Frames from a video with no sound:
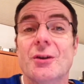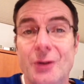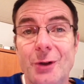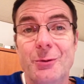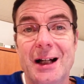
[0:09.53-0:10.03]

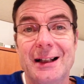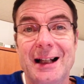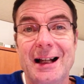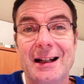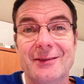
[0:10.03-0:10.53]
do not
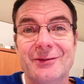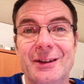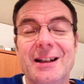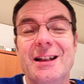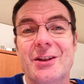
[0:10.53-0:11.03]
have
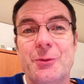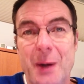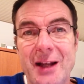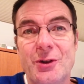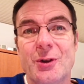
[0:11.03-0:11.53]
is
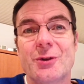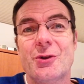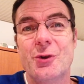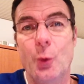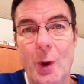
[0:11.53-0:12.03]

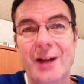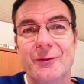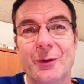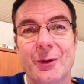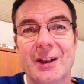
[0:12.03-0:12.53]
patience to wait
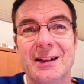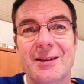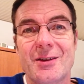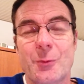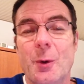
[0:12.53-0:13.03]
for
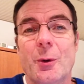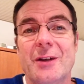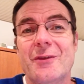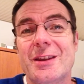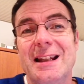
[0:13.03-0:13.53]
things. We want
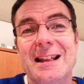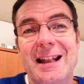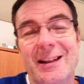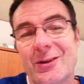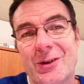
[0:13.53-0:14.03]
everything
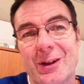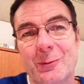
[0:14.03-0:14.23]
instant.